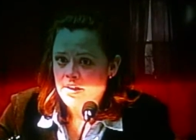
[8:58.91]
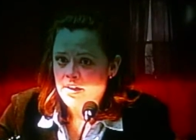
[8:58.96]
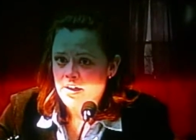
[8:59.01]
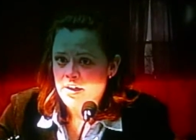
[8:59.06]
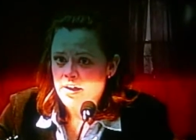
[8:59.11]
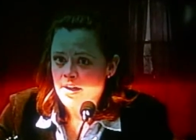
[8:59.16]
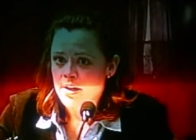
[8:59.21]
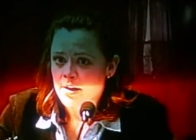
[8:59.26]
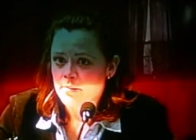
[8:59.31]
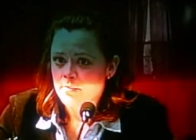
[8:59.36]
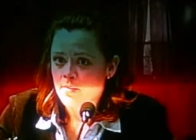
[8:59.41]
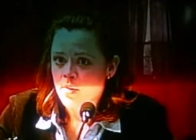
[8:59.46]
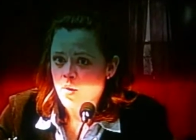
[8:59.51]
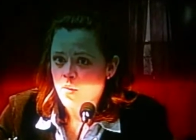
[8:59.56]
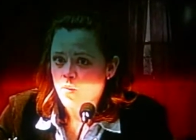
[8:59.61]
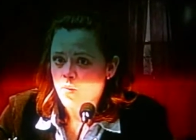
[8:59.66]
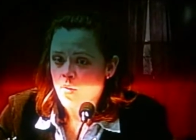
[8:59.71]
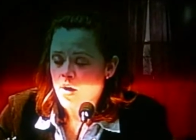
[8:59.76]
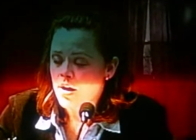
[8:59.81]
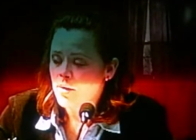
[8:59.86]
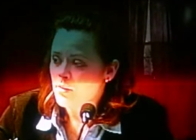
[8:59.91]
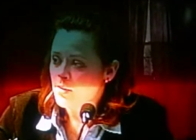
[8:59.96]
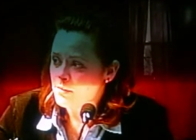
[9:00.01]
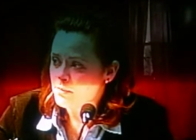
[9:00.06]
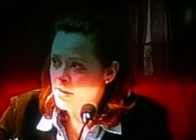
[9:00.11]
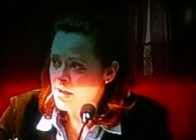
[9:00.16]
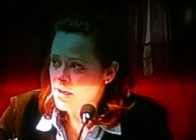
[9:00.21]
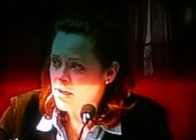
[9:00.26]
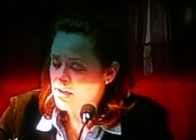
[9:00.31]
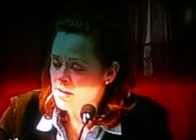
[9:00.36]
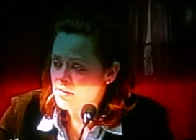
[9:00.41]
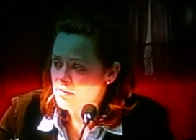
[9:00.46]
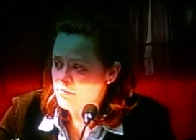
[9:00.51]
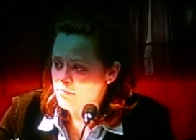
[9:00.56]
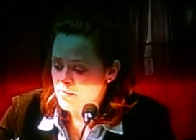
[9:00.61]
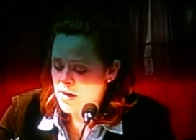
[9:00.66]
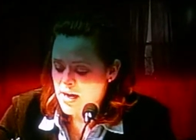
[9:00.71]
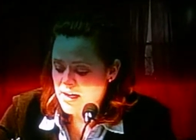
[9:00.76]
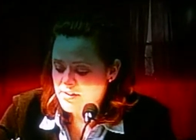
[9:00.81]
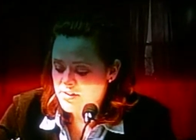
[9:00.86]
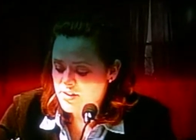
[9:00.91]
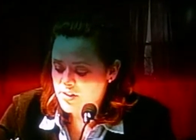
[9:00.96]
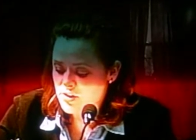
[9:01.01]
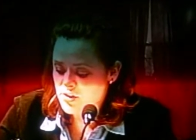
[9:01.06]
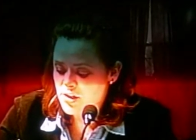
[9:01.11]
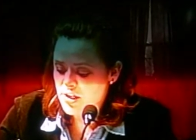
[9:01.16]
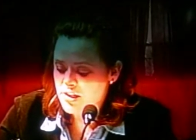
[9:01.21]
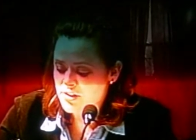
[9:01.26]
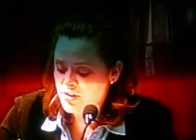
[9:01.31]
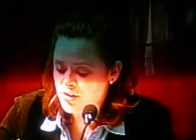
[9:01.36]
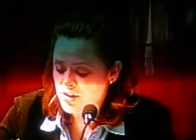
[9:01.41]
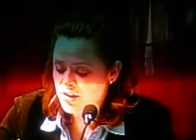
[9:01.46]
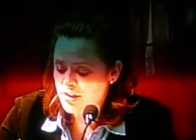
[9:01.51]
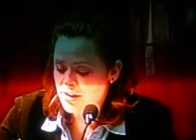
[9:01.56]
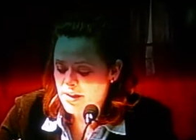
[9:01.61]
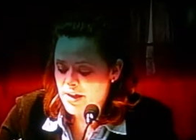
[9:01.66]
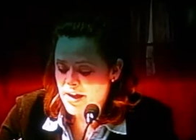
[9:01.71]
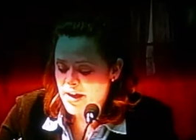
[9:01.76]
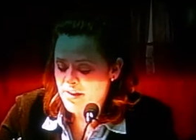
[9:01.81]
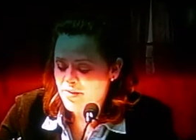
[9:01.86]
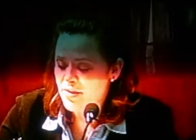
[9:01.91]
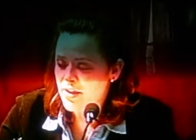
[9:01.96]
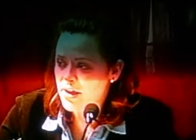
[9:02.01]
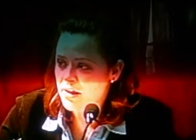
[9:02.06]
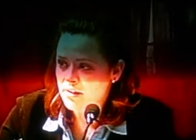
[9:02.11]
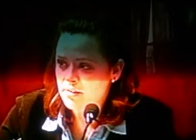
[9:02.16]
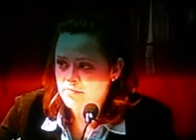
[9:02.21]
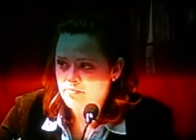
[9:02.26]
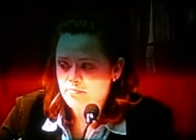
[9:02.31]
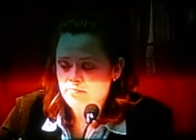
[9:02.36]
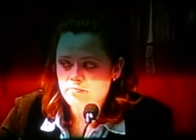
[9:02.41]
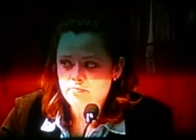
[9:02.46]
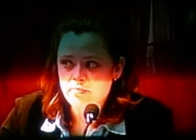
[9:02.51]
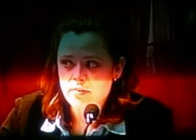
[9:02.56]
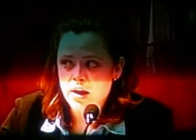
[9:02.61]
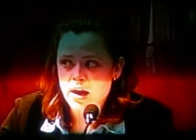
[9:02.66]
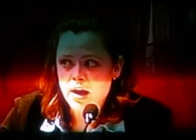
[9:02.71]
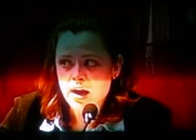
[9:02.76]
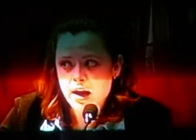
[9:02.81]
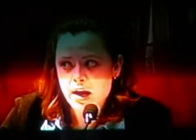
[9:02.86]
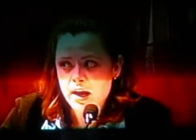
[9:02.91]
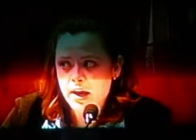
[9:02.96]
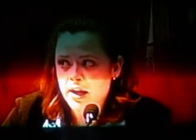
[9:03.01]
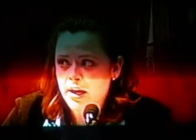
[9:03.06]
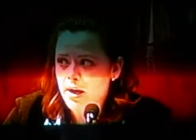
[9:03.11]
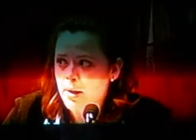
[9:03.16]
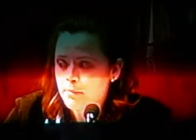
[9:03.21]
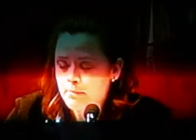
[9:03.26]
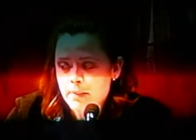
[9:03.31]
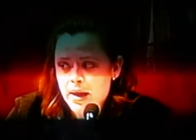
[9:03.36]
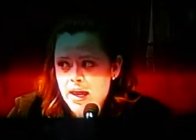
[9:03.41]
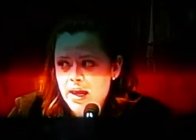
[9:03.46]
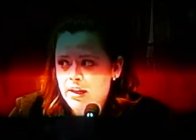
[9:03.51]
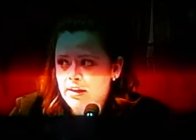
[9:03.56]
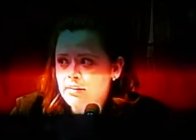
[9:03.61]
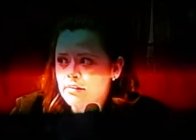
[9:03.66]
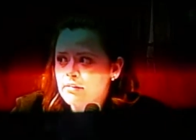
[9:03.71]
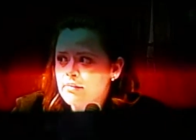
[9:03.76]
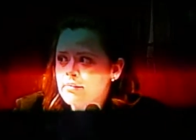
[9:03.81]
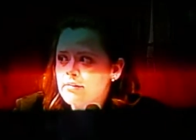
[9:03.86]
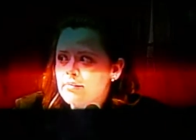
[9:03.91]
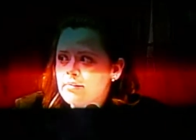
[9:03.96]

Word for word: um, it would be my suggestion then that I amend